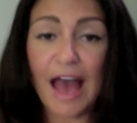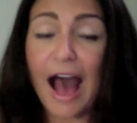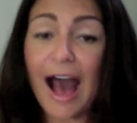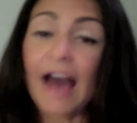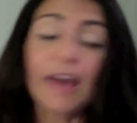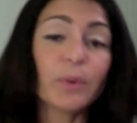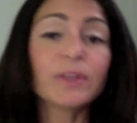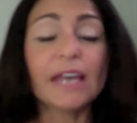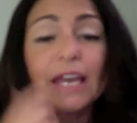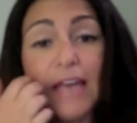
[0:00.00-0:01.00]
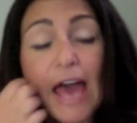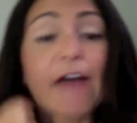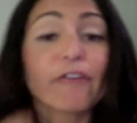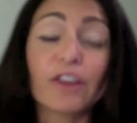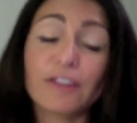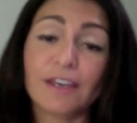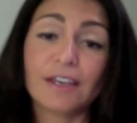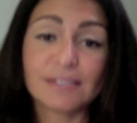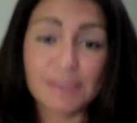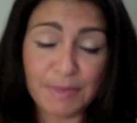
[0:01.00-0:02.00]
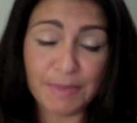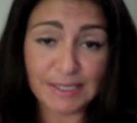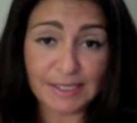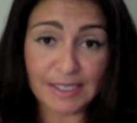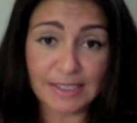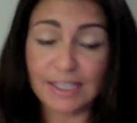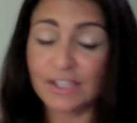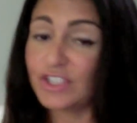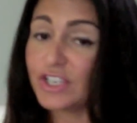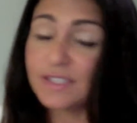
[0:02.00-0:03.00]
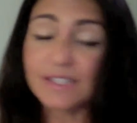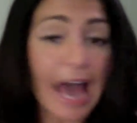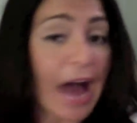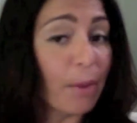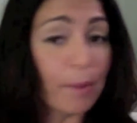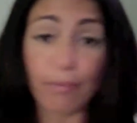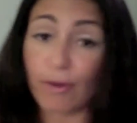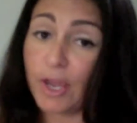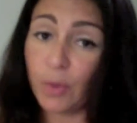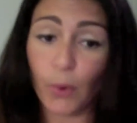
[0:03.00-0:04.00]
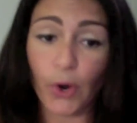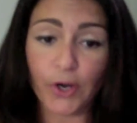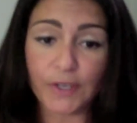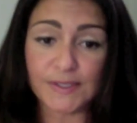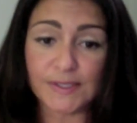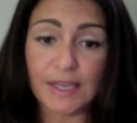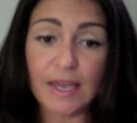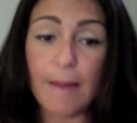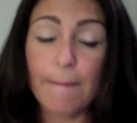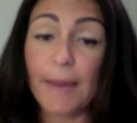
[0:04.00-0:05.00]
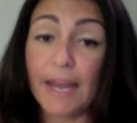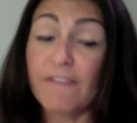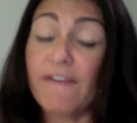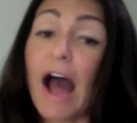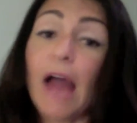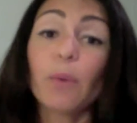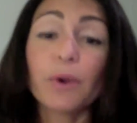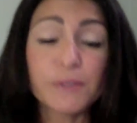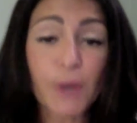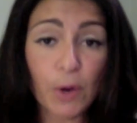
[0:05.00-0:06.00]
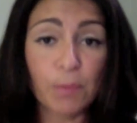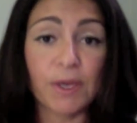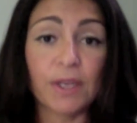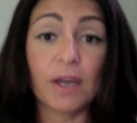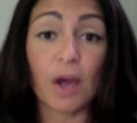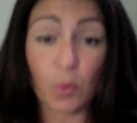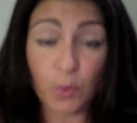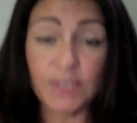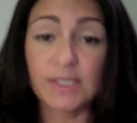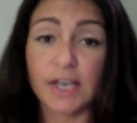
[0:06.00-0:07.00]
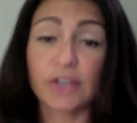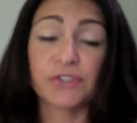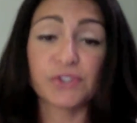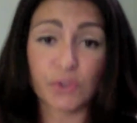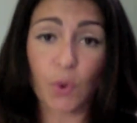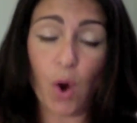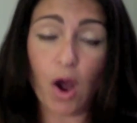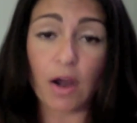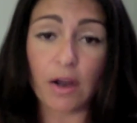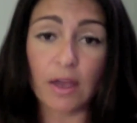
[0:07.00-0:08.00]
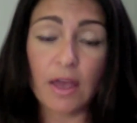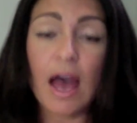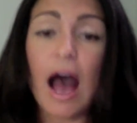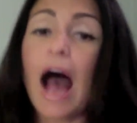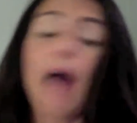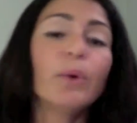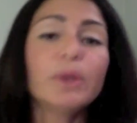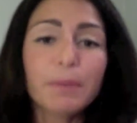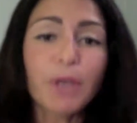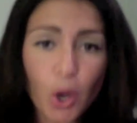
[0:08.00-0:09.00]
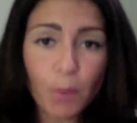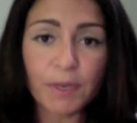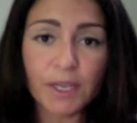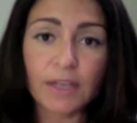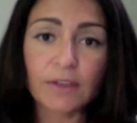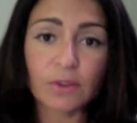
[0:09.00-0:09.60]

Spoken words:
I relate everything to business. It's just how my brain works. But if I were to open a retail store, I wouldn't be opening the